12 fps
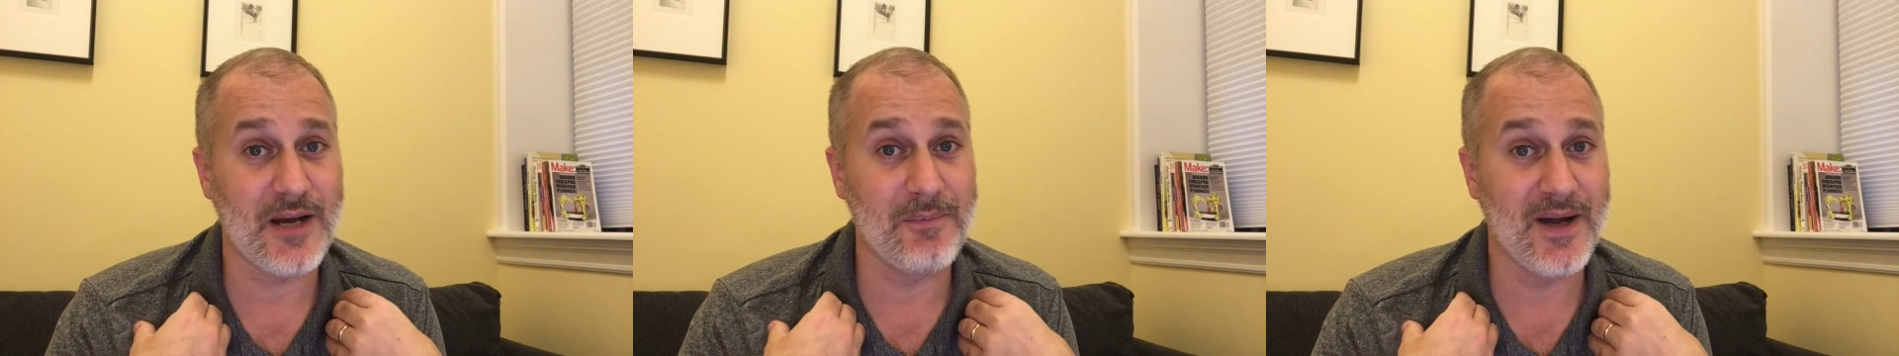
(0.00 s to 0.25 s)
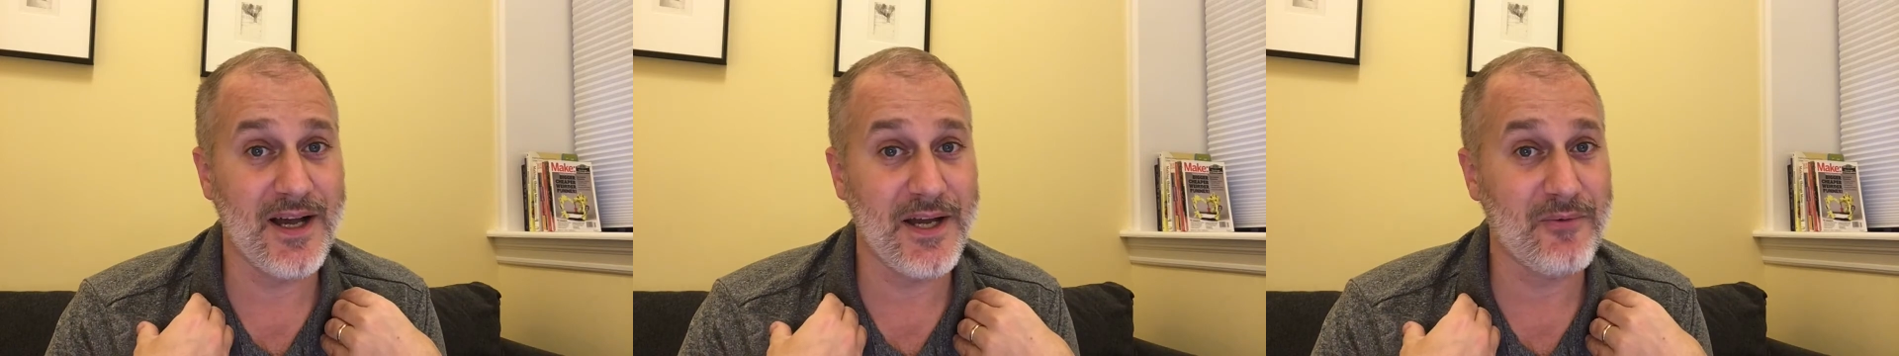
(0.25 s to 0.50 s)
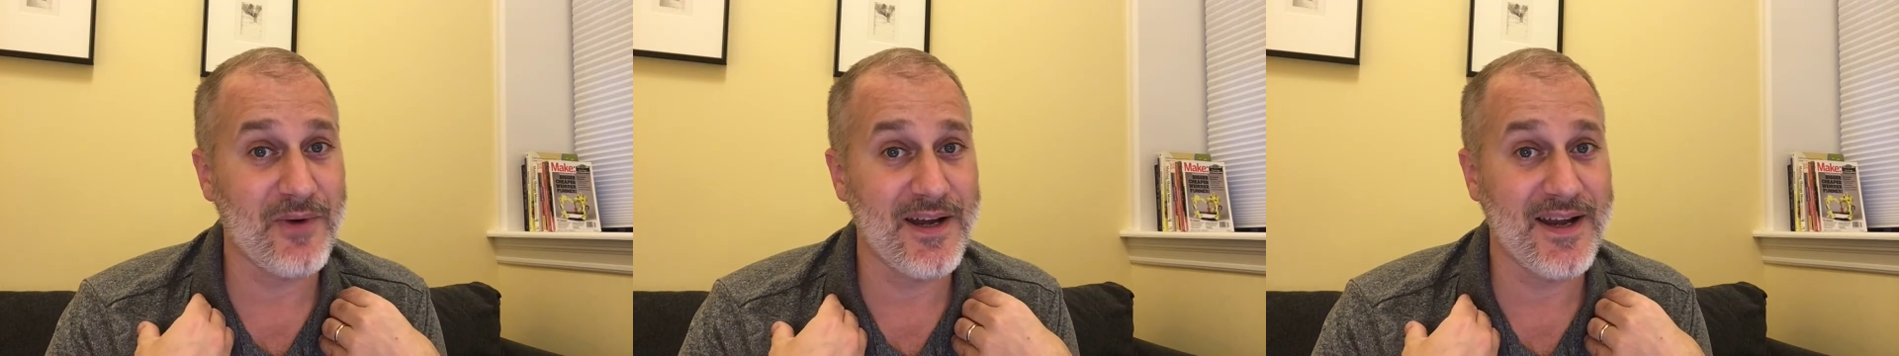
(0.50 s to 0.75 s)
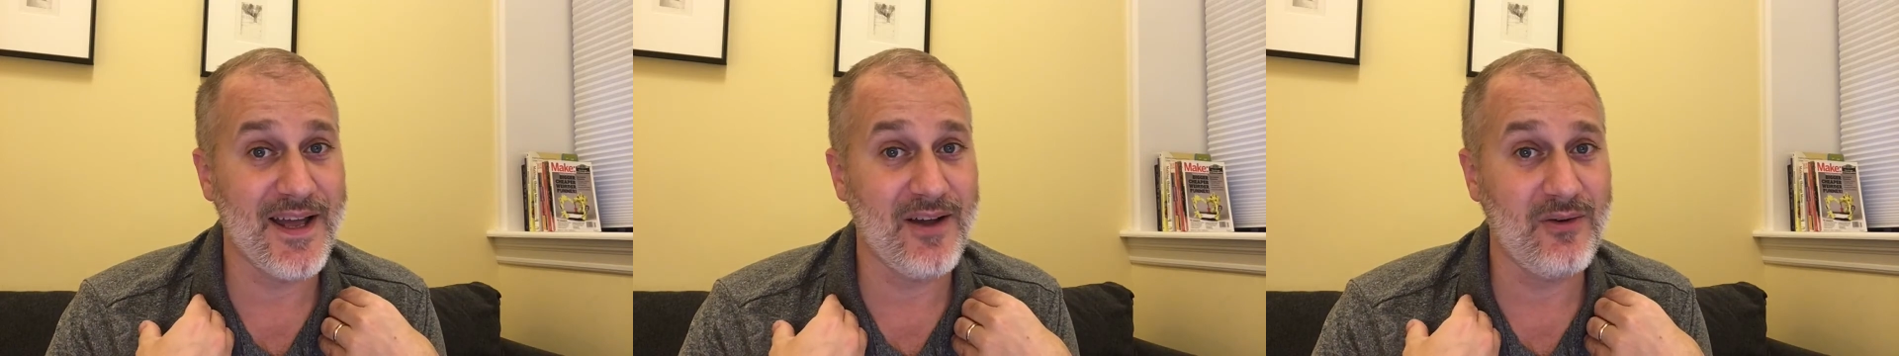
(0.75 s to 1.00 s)
mine right
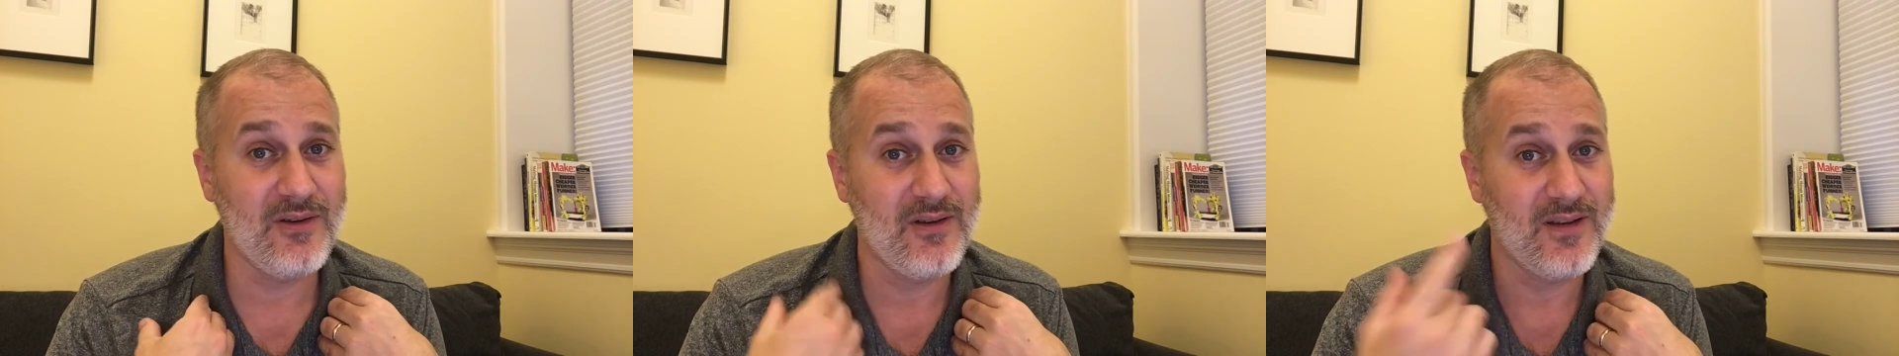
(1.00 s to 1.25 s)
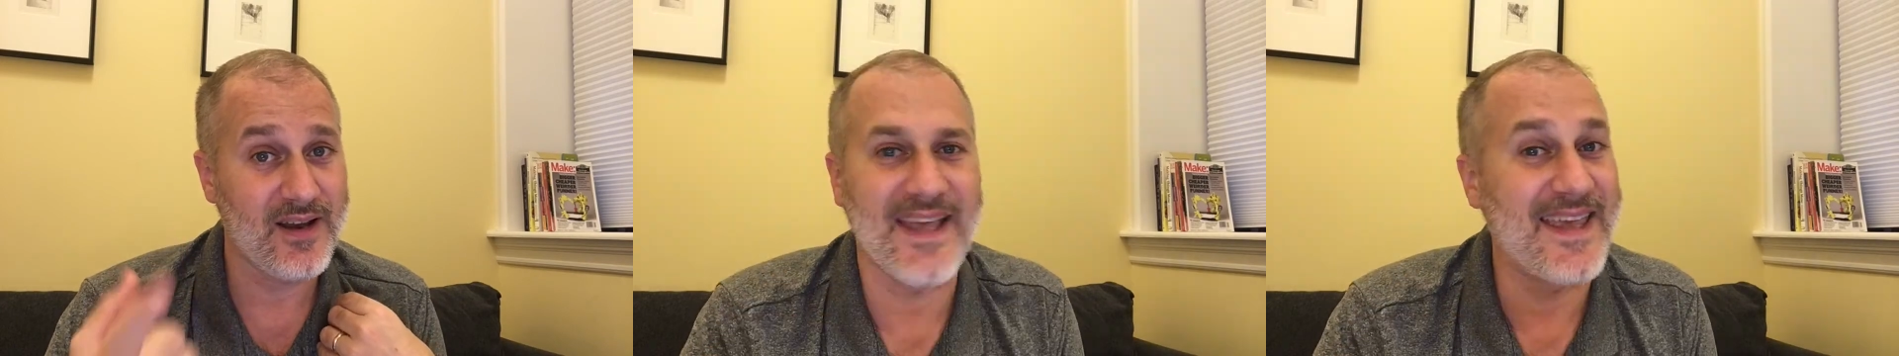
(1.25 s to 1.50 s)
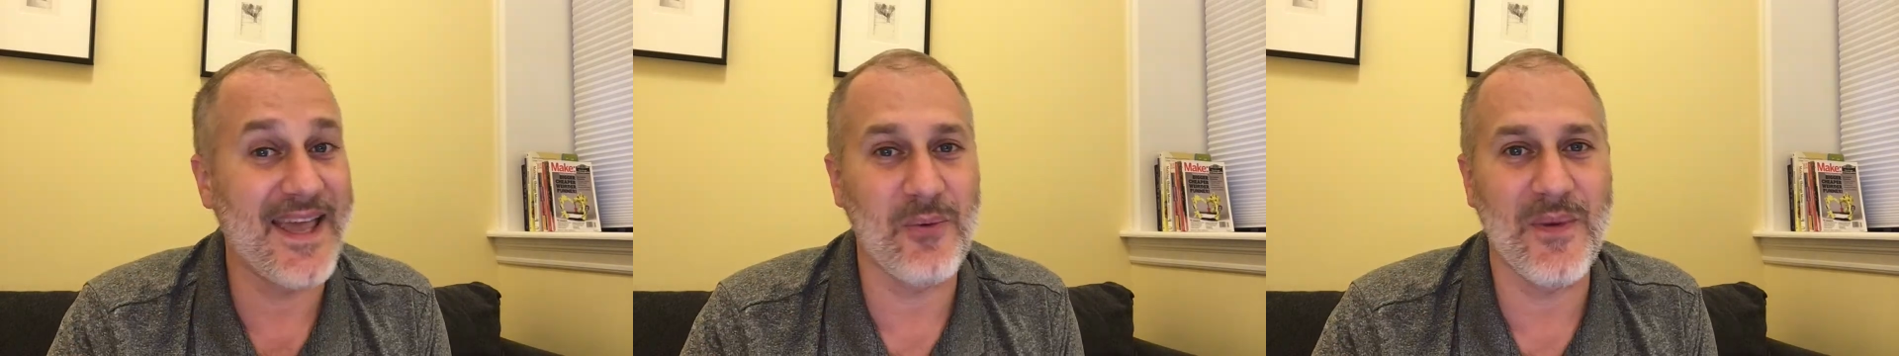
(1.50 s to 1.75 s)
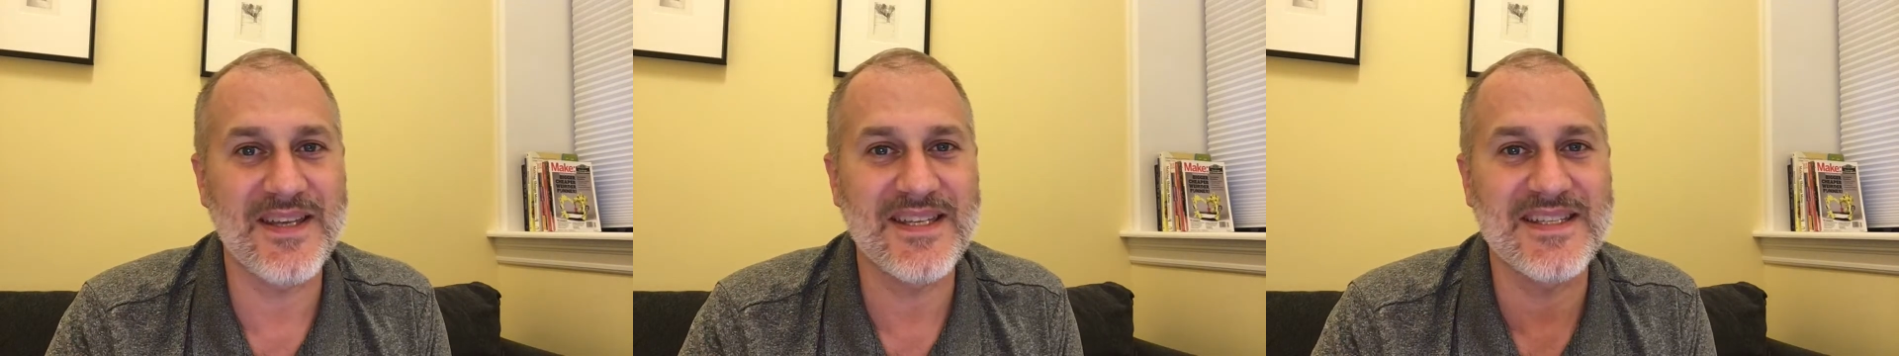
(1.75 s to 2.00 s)
now, and I can't
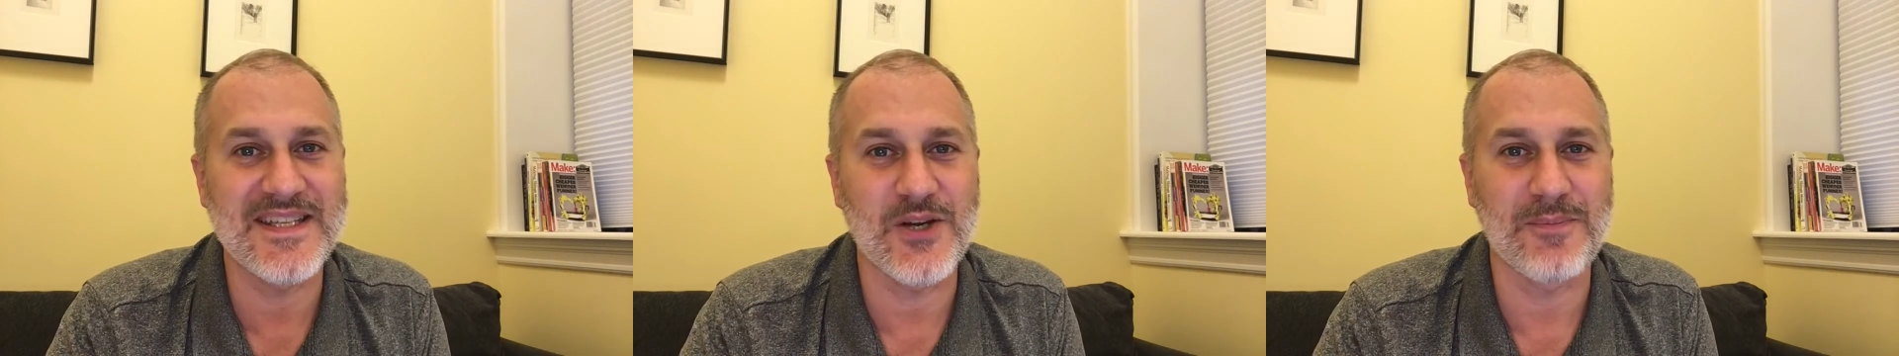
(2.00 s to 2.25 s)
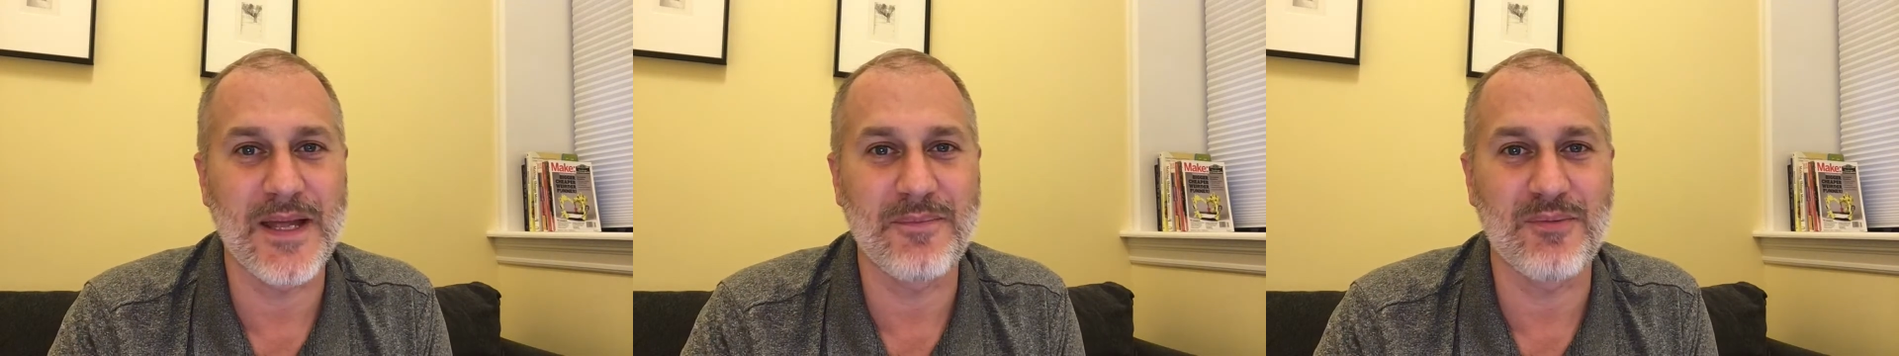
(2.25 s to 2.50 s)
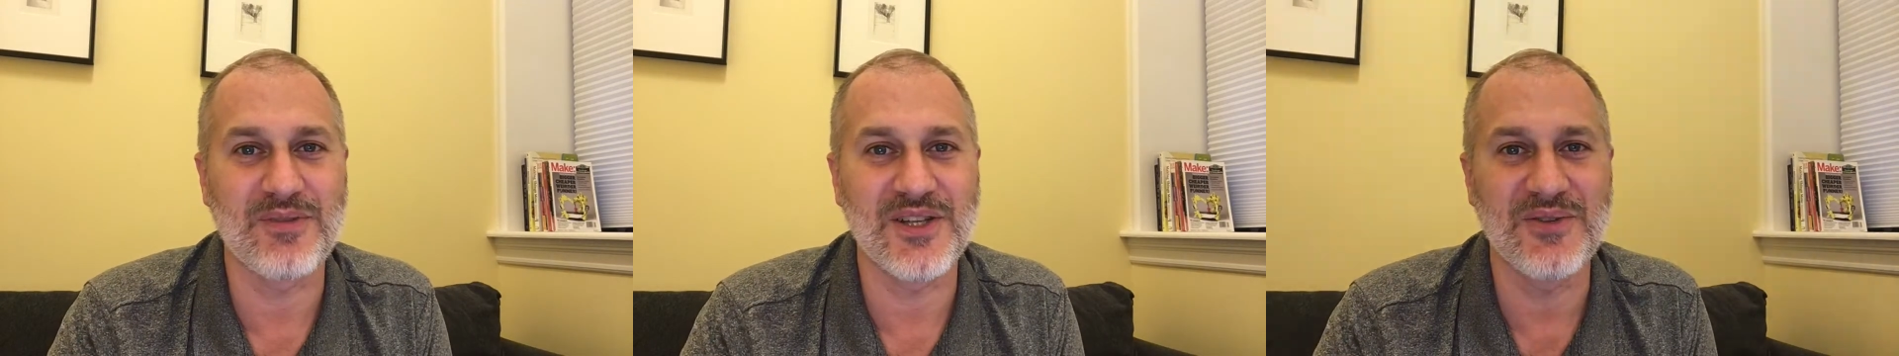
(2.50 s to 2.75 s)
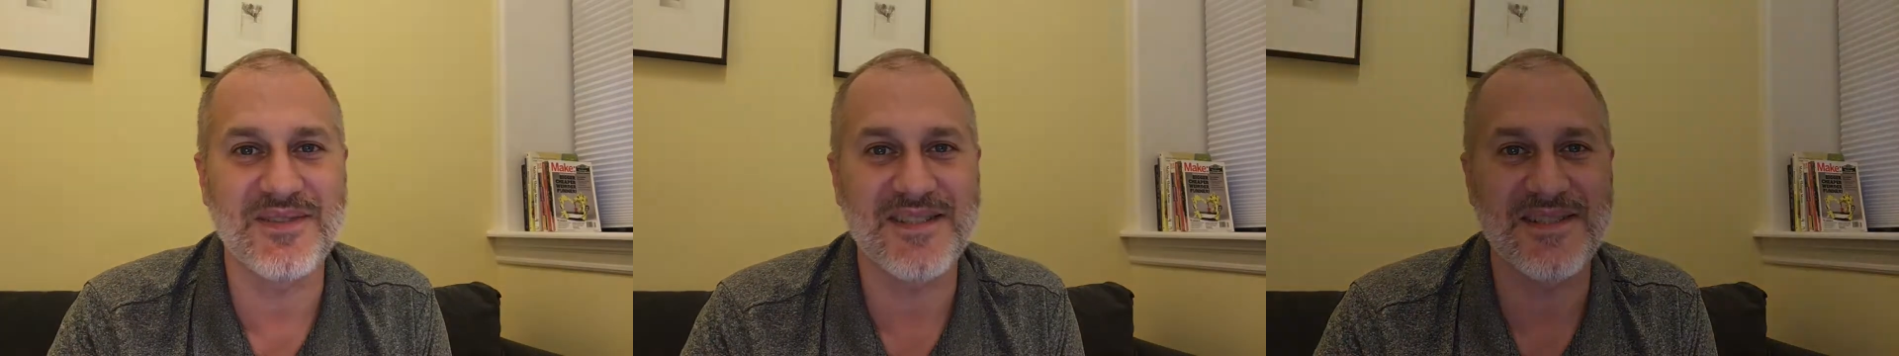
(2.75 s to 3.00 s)
wait to see your paper
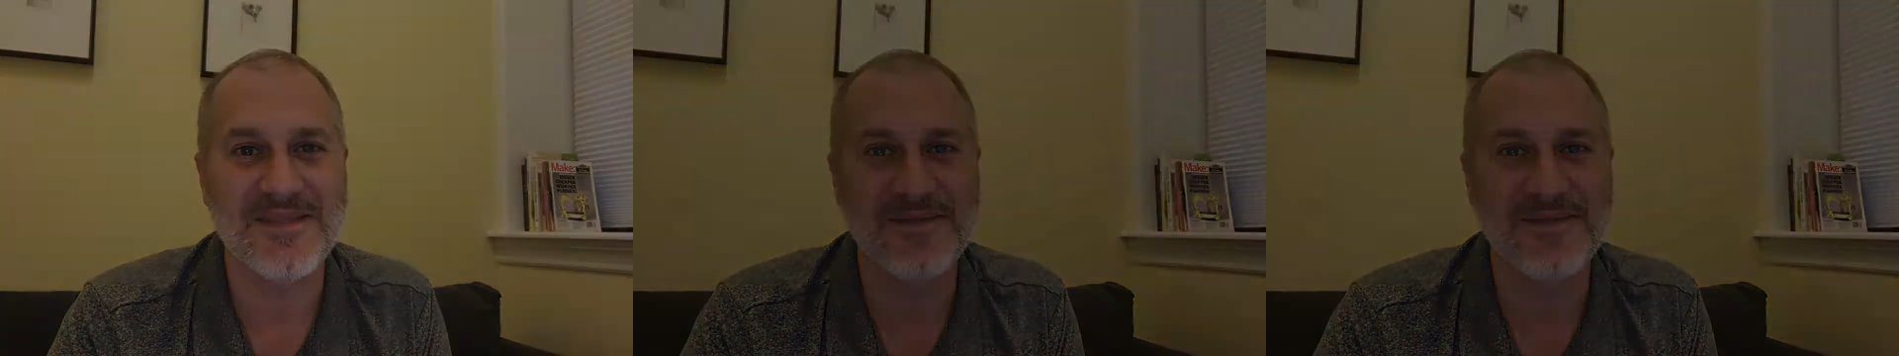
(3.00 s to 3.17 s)
balloons.